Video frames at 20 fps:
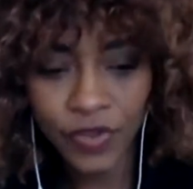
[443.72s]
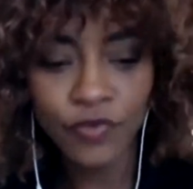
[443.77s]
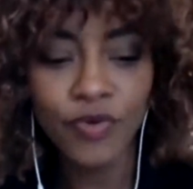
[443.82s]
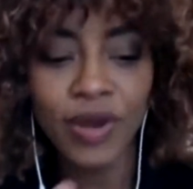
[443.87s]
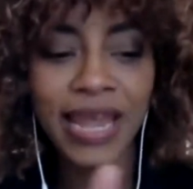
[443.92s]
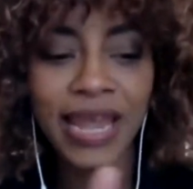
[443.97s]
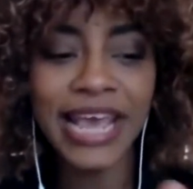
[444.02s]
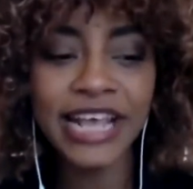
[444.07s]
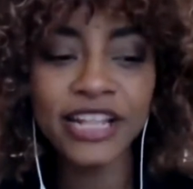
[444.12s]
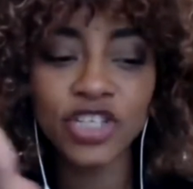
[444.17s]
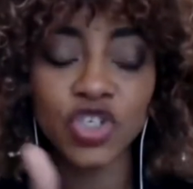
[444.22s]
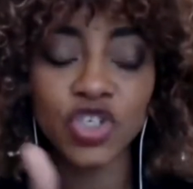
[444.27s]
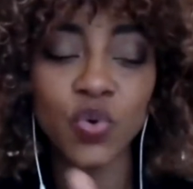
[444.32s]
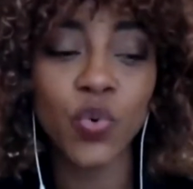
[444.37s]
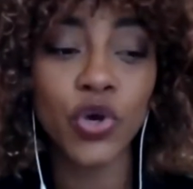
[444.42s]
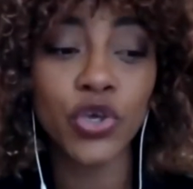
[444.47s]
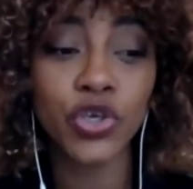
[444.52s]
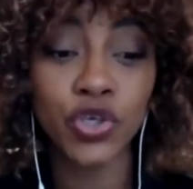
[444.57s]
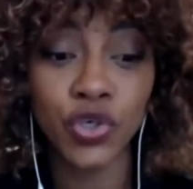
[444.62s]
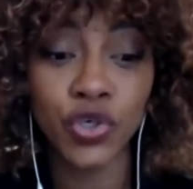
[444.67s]
relates to
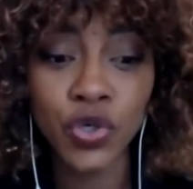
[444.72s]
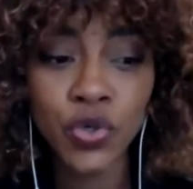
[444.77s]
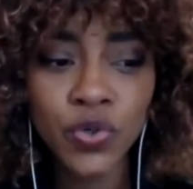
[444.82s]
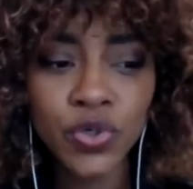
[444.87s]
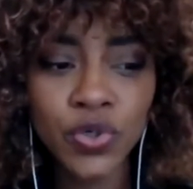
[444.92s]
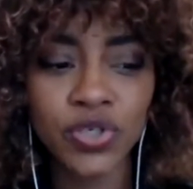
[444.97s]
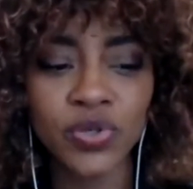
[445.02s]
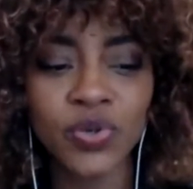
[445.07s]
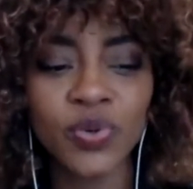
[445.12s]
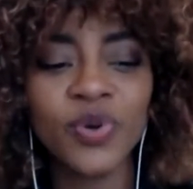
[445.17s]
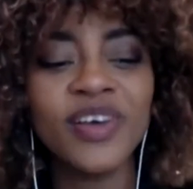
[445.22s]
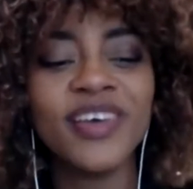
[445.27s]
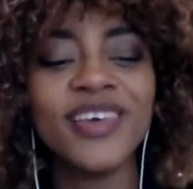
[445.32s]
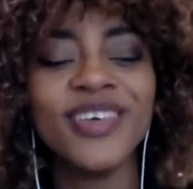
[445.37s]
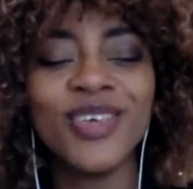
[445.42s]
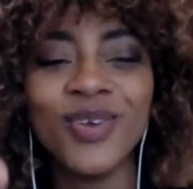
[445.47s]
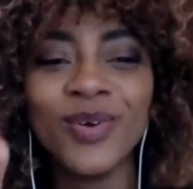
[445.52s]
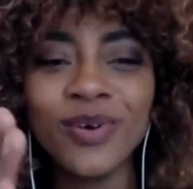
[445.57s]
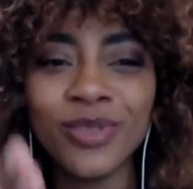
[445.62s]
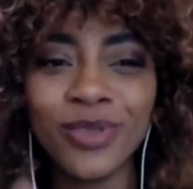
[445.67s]
what you do,
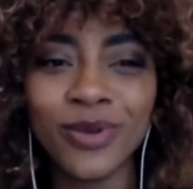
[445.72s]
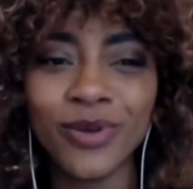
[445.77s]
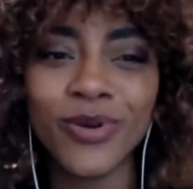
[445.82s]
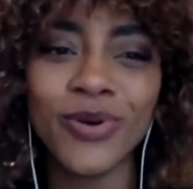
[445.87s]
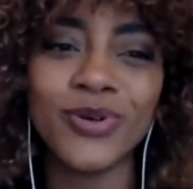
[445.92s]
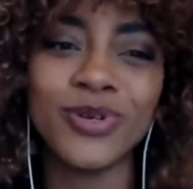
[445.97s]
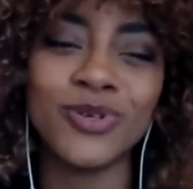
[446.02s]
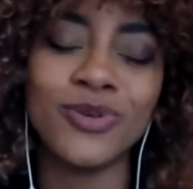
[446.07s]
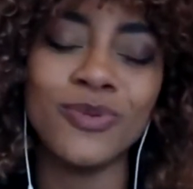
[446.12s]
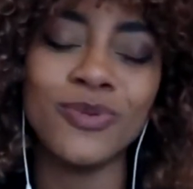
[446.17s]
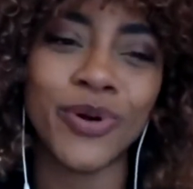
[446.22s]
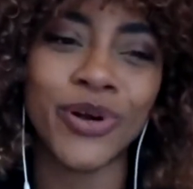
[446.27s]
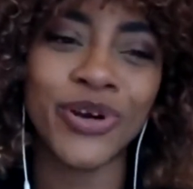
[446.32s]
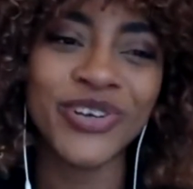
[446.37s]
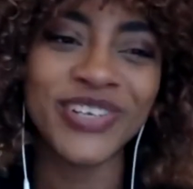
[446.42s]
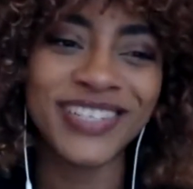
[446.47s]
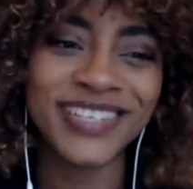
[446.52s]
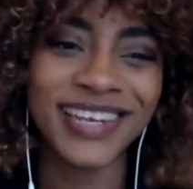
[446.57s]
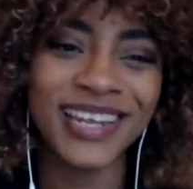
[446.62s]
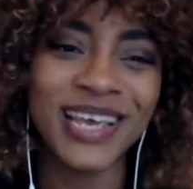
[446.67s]
you're the go-to
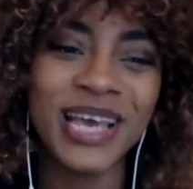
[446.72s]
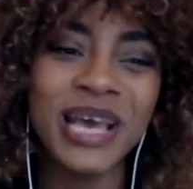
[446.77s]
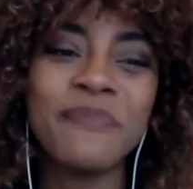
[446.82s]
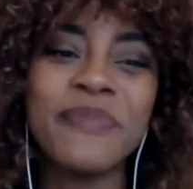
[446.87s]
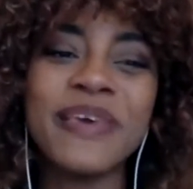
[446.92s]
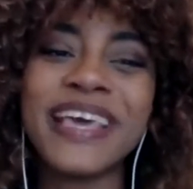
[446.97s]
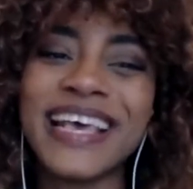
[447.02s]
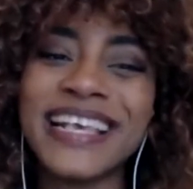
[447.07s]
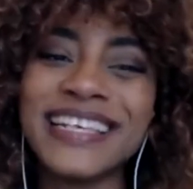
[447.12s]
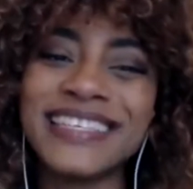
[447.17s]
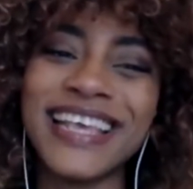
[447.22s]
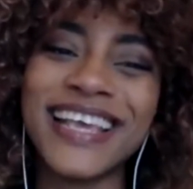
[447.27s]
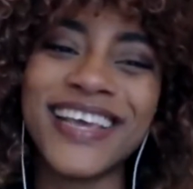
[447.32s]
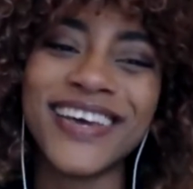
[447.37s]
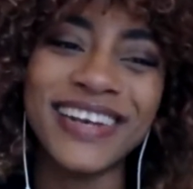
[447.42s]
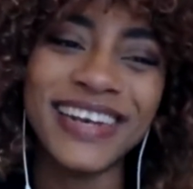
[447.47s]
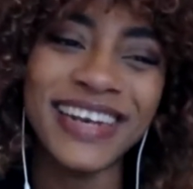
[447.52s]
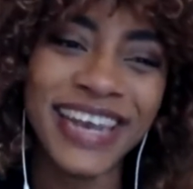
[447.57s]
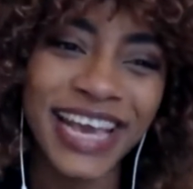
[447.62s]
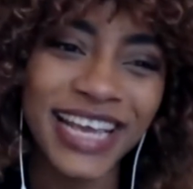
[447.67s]
person because they
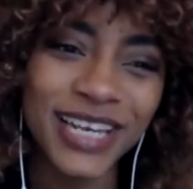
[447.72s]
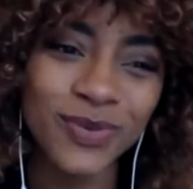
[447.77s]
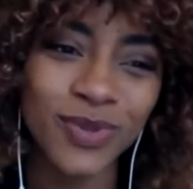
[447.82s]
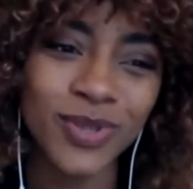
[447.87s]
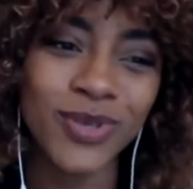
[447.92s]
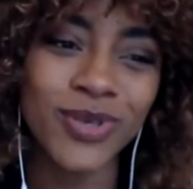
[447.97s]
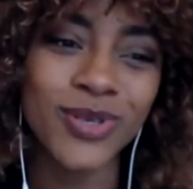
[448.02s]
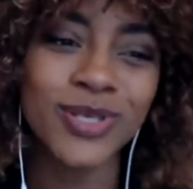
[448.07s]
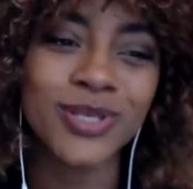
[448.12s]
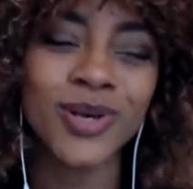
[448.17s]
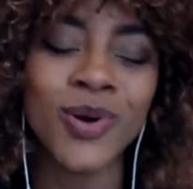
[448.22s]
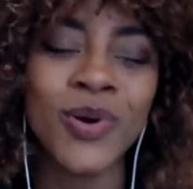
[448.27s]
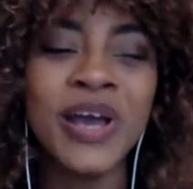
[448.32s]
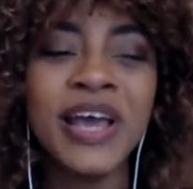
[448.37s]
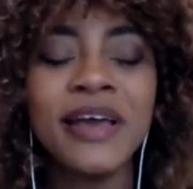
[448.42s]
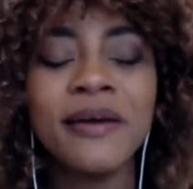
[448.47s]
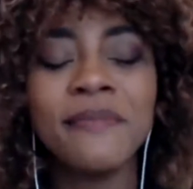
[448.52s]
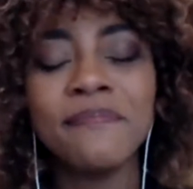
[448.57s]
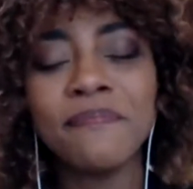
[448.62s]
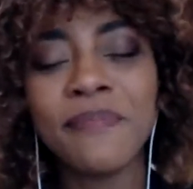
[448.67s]
connect with you. So
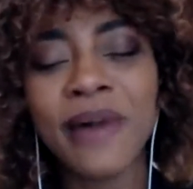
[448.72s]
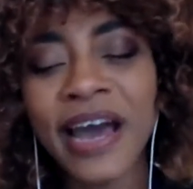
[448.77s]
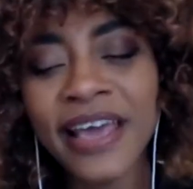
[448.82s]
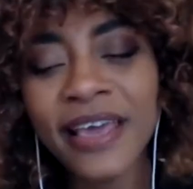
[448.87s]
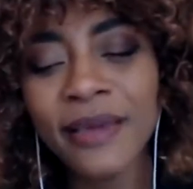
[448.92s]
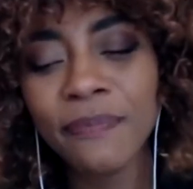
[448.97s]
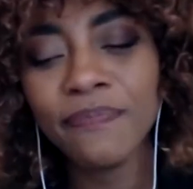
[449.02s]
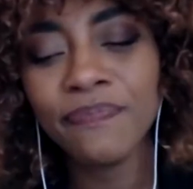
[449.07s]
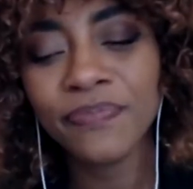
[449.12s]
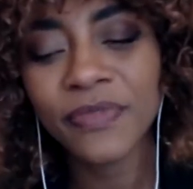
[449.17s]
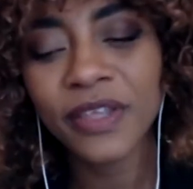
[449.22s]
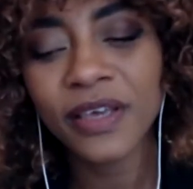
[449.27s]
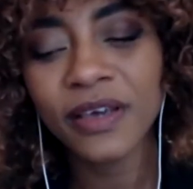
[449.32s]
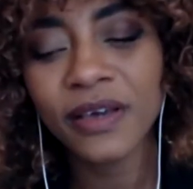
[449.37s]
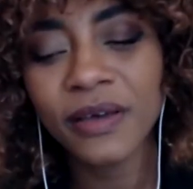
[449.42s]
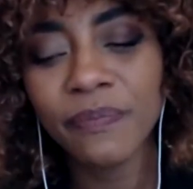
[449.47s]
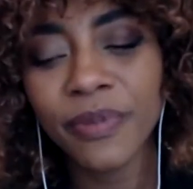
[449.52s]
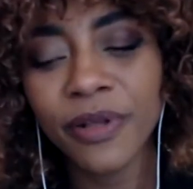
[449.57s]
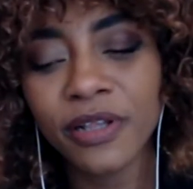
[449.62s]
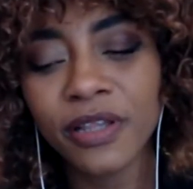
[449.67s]
my
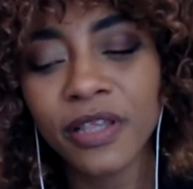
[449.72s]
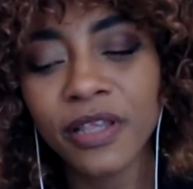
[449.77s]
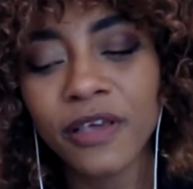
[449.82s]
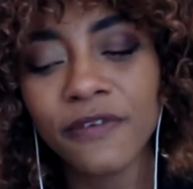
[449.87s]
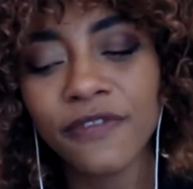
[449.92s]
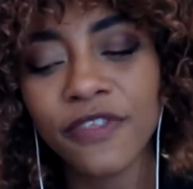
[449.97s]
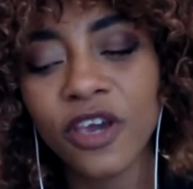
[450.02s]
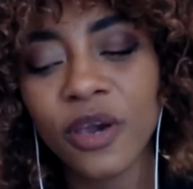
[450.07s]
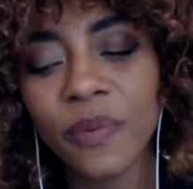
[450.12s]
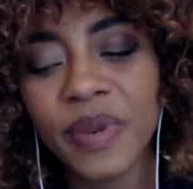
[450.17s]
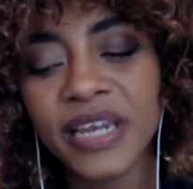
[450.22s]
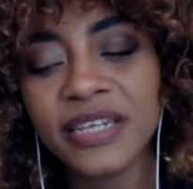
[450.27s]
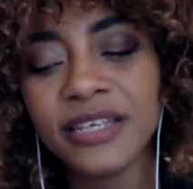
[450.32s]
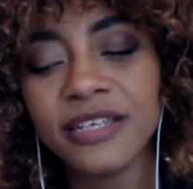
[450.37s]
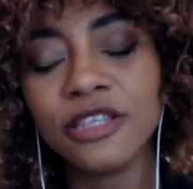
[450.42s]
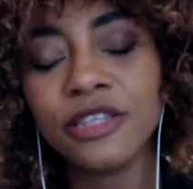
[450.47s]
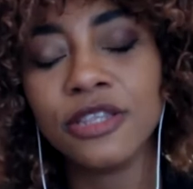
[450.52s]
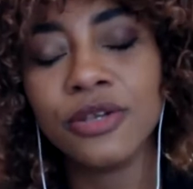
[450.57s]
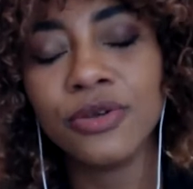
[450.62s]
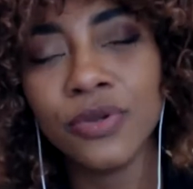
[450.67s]
building of the
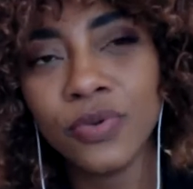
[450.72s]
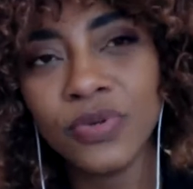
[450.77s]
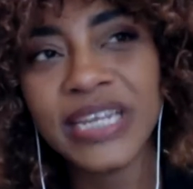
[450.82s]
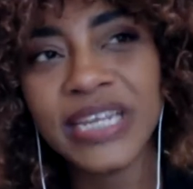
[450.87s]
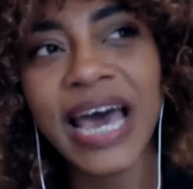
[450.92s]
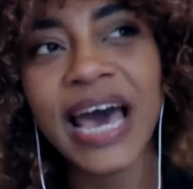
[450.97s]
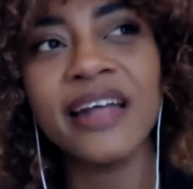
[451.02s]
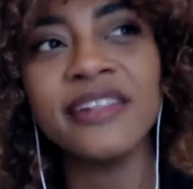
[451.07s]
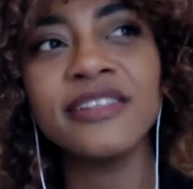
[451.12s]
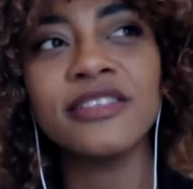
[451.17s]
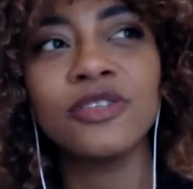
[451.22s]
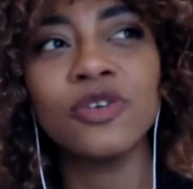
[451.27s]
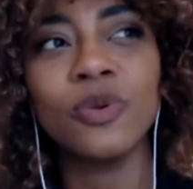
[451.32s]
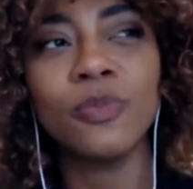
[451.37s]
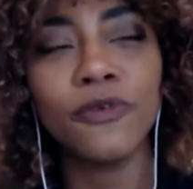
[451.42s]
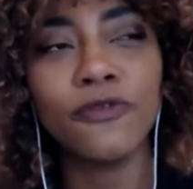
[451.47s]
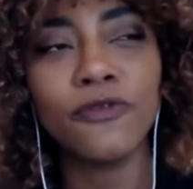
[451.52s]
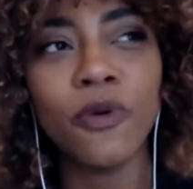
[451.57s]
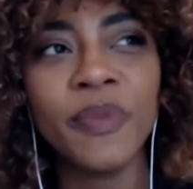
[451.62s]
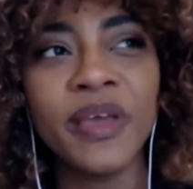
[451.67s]
communities through dance, through
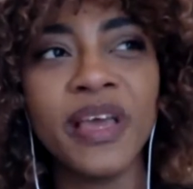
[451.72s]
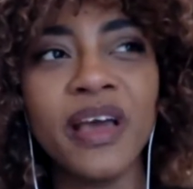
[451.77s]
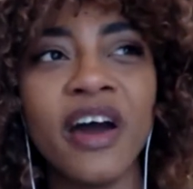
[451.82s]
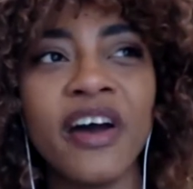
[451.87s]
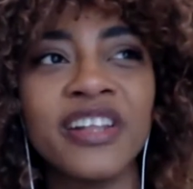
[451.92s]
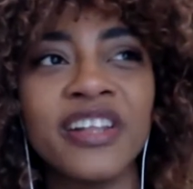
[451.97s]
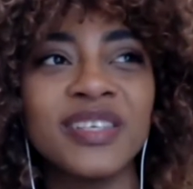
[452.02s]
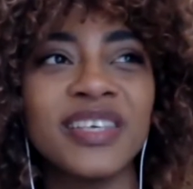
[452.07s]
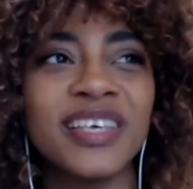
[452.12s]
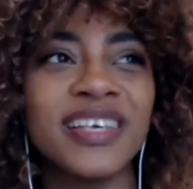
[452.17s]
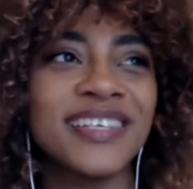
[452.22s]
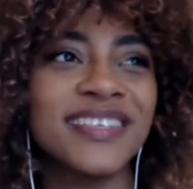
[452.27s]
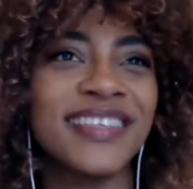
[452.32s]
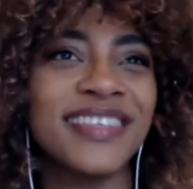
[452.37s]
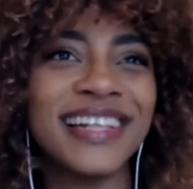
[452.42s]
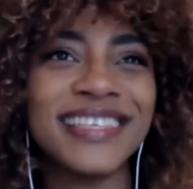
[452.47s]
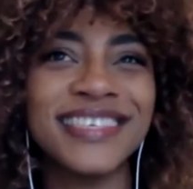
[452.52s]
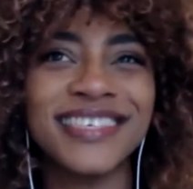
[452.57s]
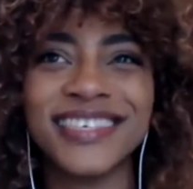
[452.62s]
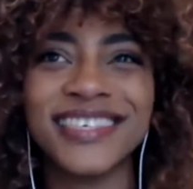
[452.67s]
performing arts, because
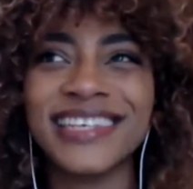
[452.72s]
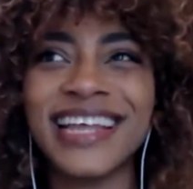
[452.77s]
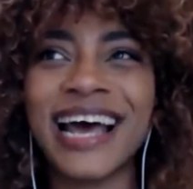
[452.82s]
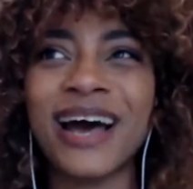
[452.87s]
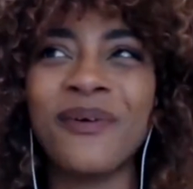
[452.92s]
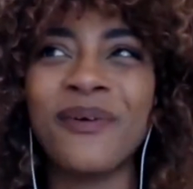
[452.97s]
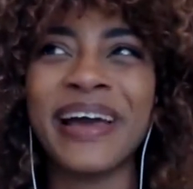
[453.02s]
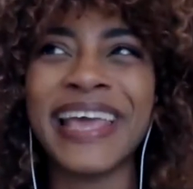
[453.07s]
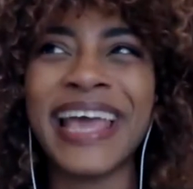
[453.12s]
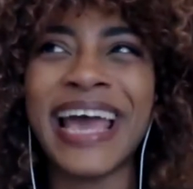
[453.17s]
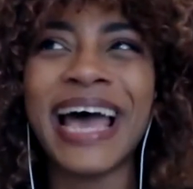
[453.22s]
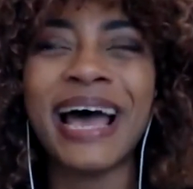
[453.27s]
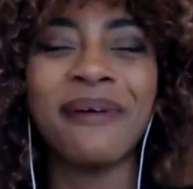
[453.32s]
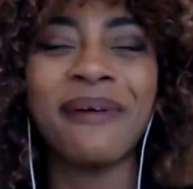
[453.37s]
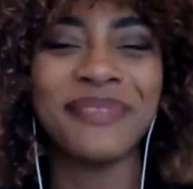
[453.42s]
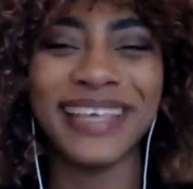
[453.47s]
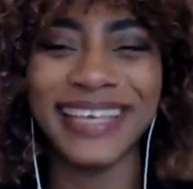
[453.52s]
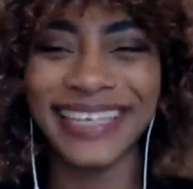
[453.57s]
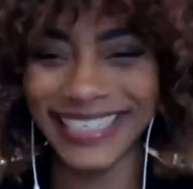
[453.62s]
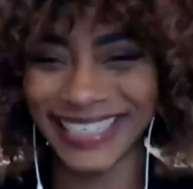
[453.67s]
that's just how I
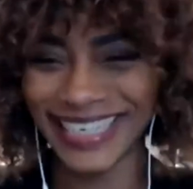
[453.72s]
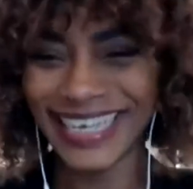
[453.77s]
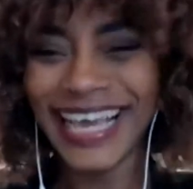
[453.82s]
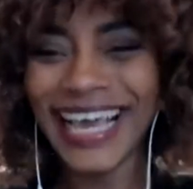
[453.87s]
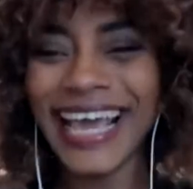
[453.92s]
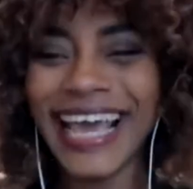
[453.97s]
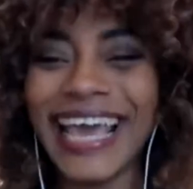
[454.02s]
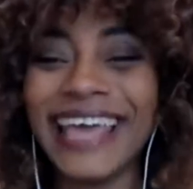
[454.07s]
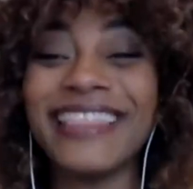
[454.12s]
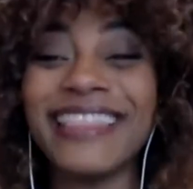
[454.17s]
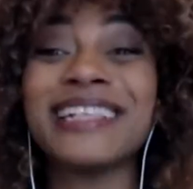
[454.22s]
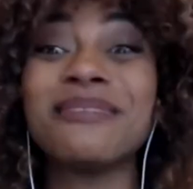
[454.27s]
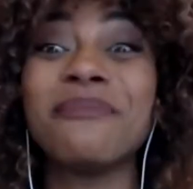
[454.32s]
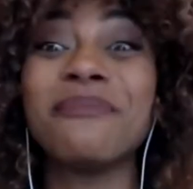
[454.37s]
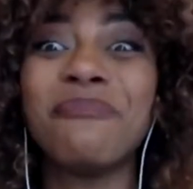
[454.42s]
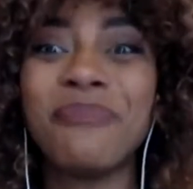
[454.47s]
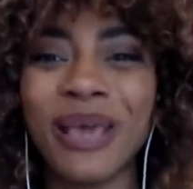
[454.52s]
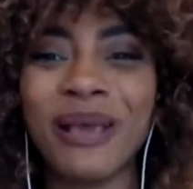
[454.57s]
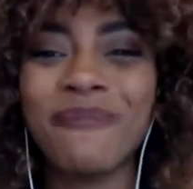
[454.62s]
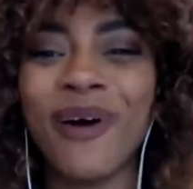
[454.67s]
am. And that's a
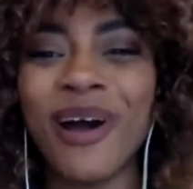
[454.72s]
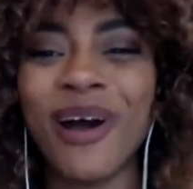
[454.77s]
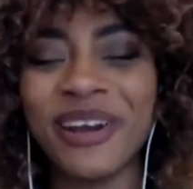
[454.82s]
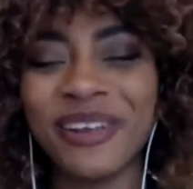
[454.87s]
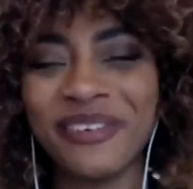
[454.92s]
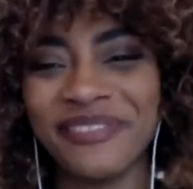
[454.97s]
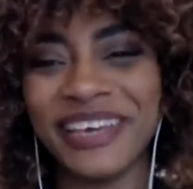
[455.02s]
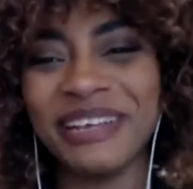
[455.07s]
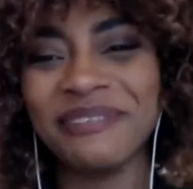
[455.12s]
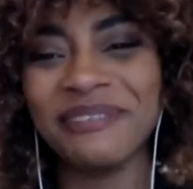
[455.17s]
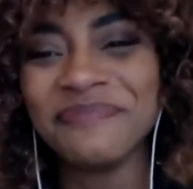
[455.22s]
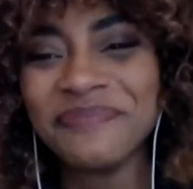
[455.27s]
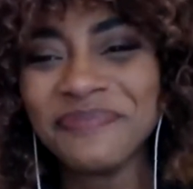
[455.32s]
big part of it.